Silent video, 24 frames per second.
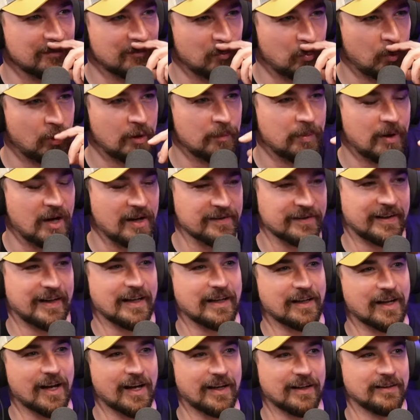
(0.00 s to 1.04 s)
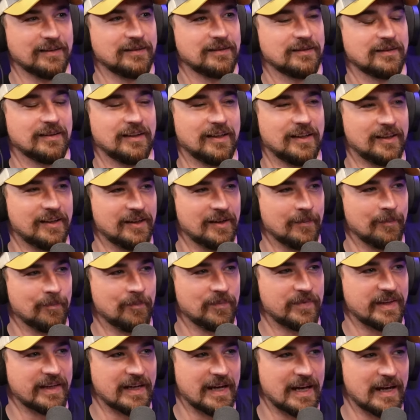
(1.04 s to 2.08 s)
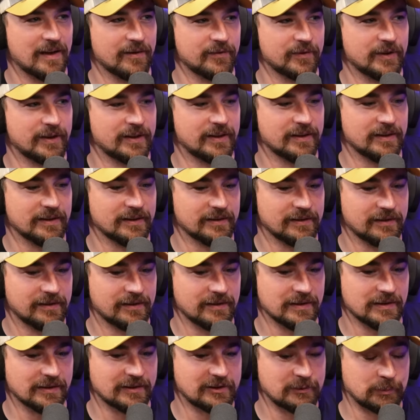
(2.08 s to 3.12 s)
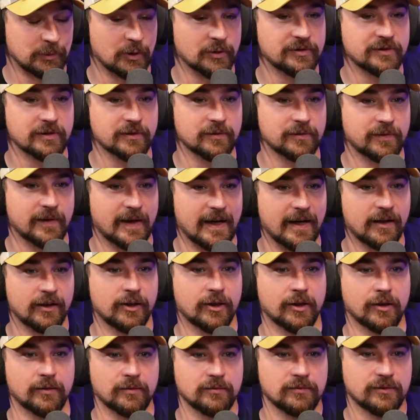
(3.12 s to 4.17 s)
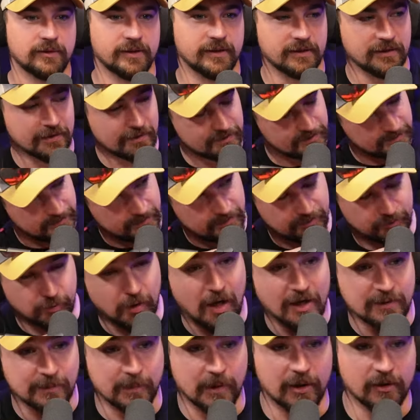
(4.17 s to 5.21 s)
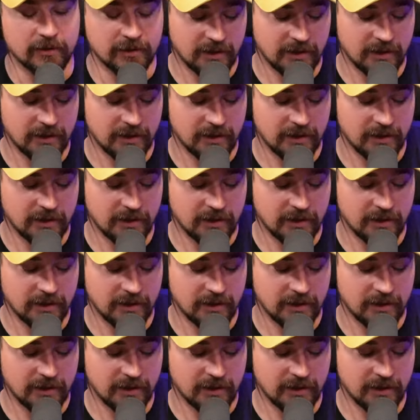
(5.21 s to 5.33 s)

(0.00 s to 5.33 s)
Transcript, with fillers: War Bond that I got, uh-huh. um, they have uh, the explosive arrow, the the the crossbow.